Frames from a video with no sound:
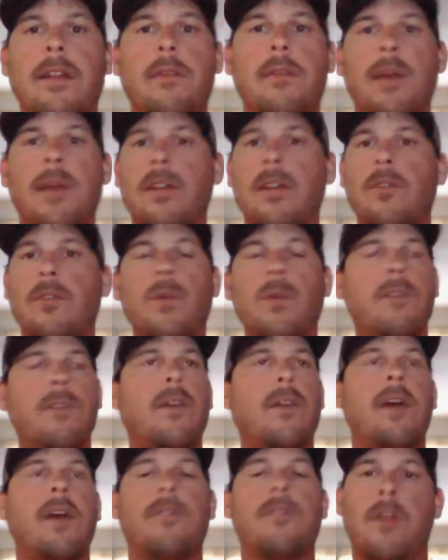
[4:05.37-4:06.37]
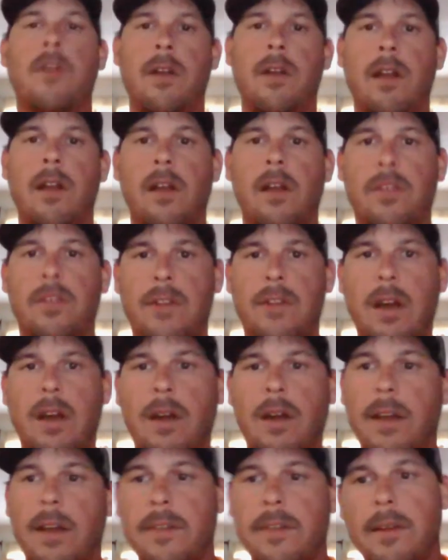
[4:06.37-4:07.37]
there making $25, $30 an
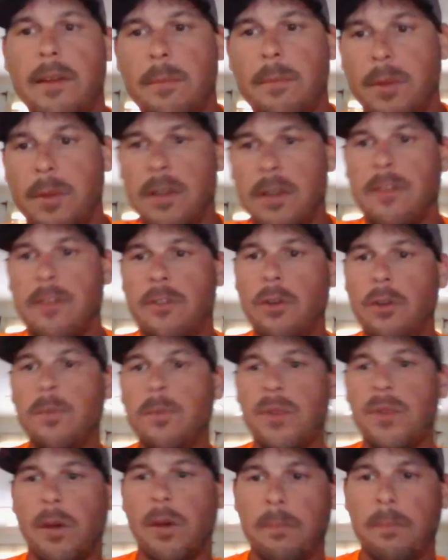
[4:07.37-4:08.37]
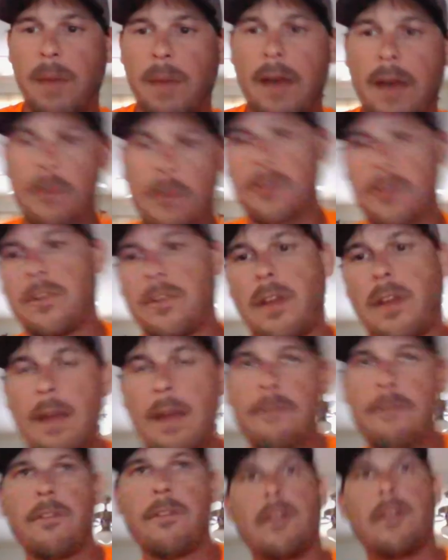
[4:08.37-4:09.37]
hour, I see them put these tubes on backwards
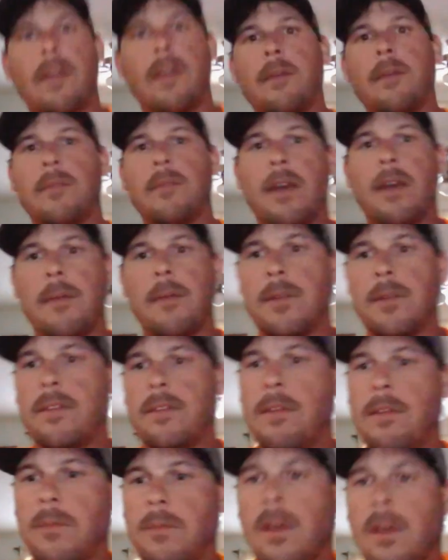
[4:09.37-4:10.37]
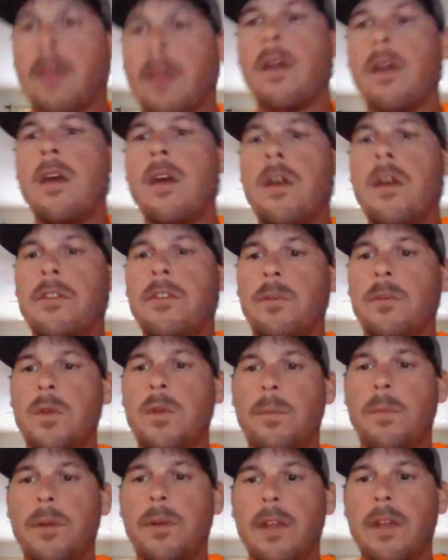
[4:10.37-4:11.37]
every damn time, it seems like. So when
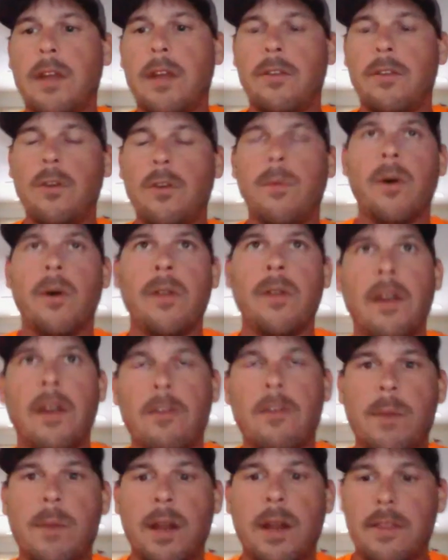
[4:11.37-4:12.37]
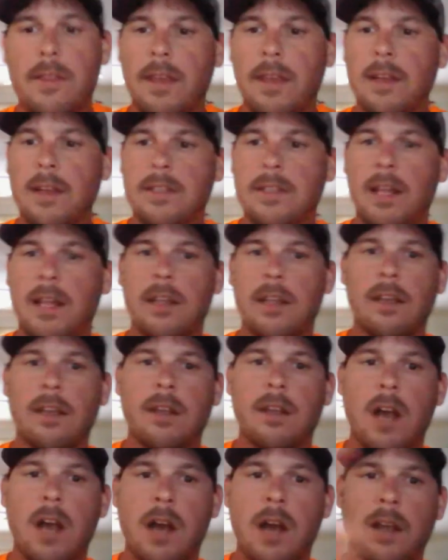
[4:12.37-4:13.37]
you put that tube on, everybody thinks that the
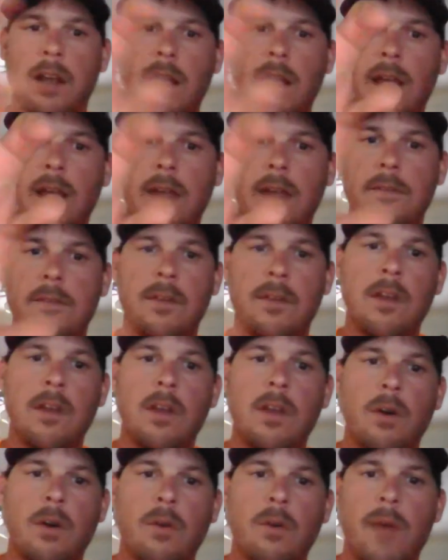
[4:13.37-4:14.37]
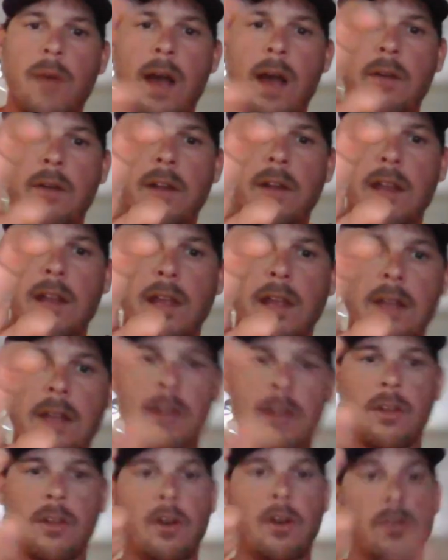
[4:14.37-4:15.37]
concave or rounded
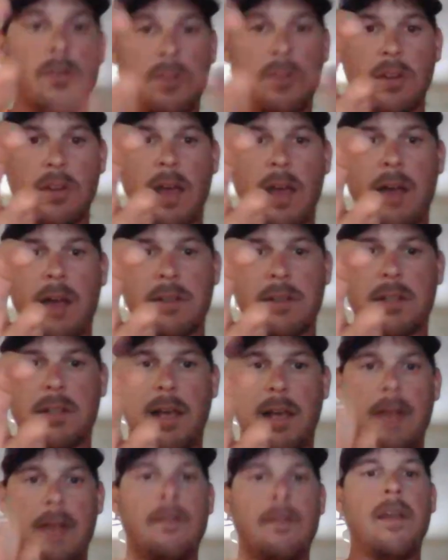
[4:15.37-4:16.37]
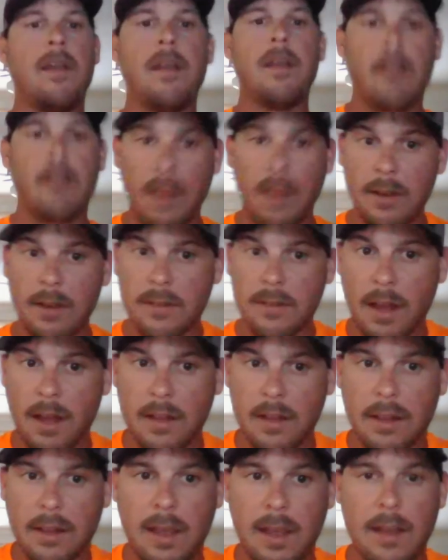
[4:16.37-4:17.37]
end goes to the outside. That is
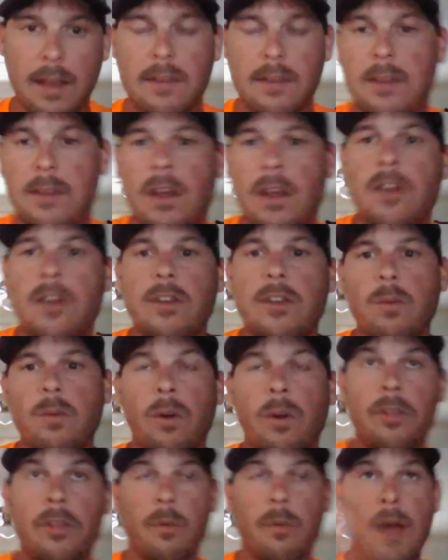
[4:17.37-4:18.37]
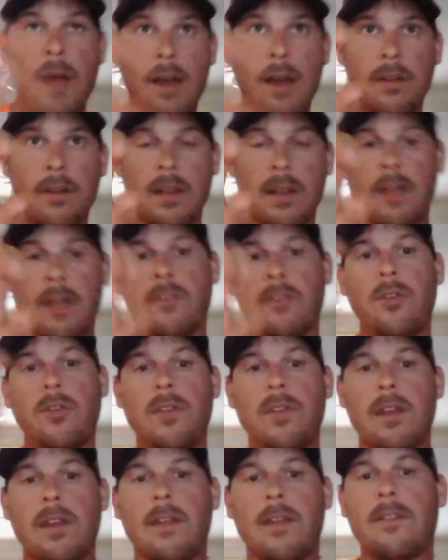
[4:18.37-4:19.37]
not the case. You want the round end to
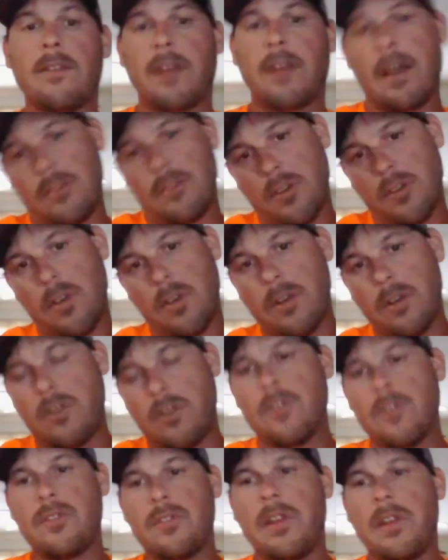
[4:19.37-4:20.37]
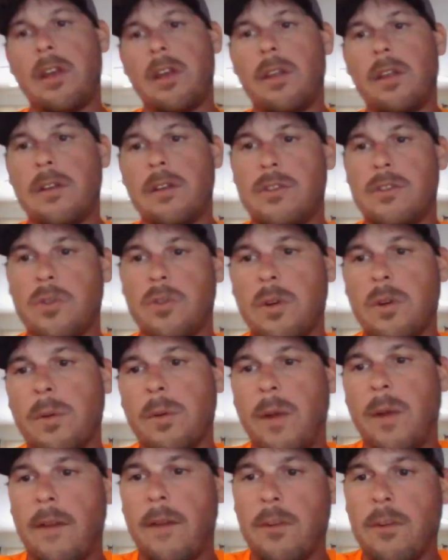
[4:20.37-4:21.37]
the inside, so you can use the heel of your joiner
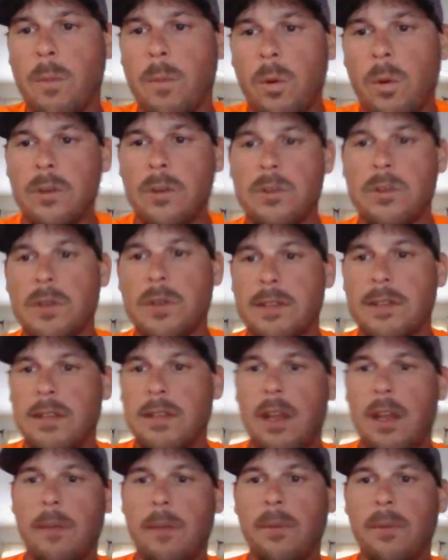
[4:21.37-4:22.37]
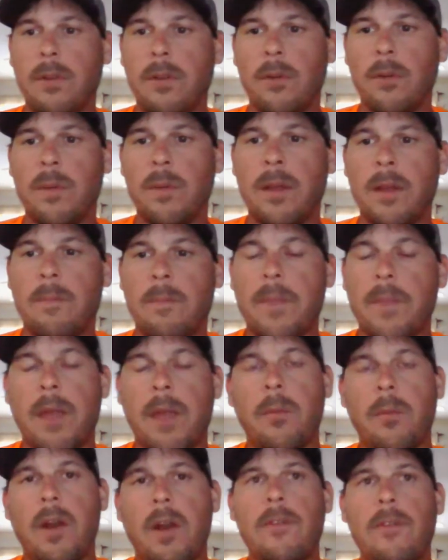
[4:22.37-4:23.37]
whenever your mortar joint's set up a little bit,
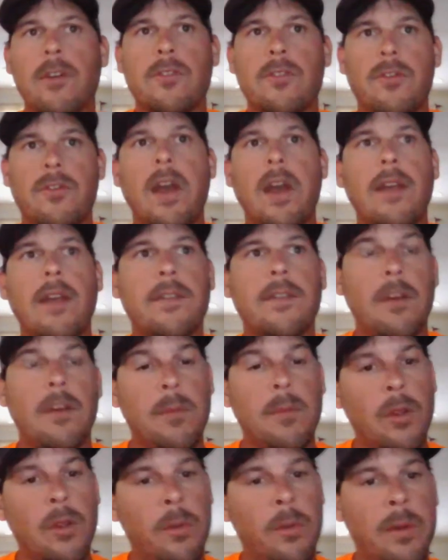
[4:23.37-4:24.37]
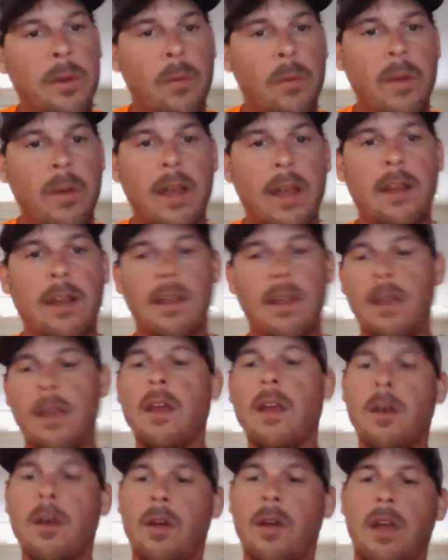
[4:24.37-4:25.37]
and whenever you're striking something a little bit wet,
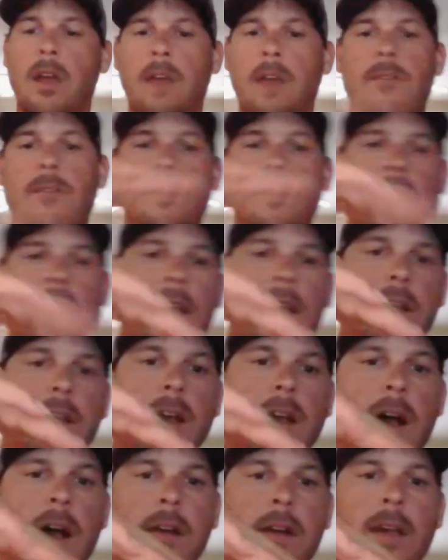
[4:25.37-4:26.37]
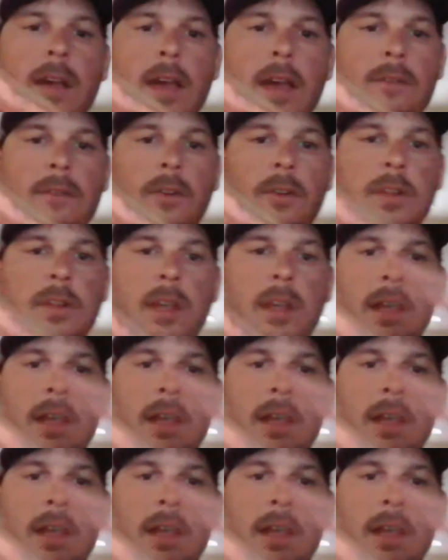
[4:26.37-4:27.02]
if you've got the concave on the